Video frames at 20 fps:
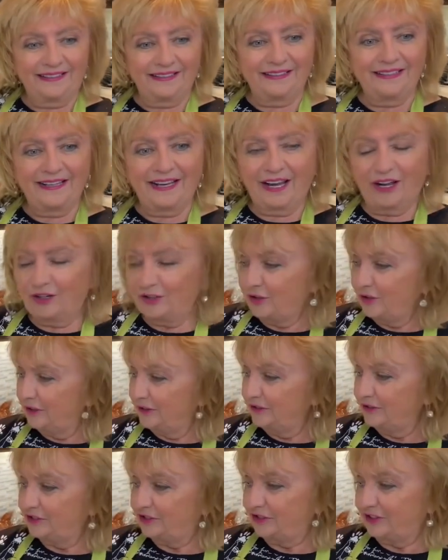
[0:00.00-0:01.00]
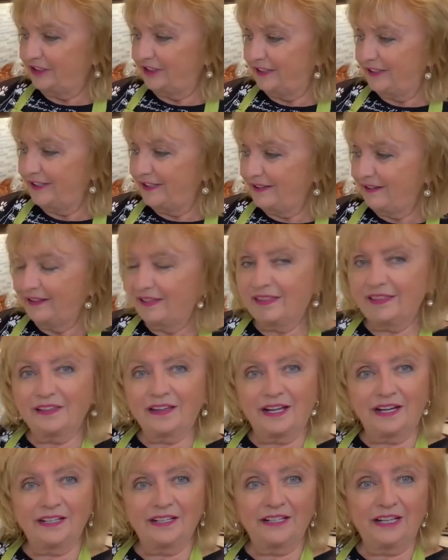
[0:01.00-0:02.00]
now you can see
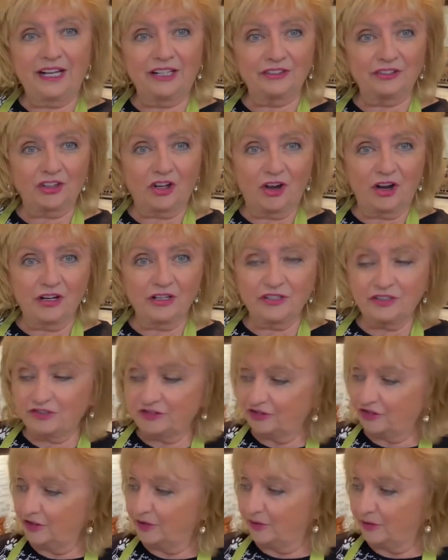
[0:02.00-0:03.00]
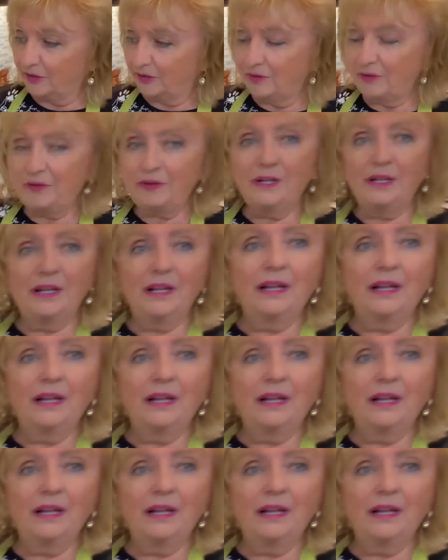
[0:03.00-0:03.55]
that it has gone to zero,